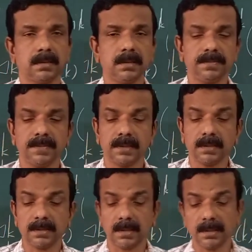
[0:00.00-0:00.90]
if there
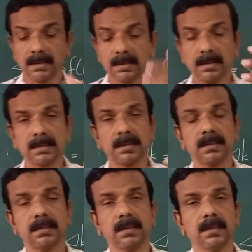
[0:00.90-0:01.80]
is an increase
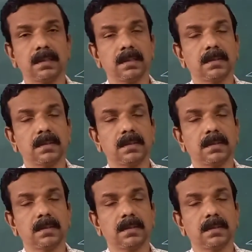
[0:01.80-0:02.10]
in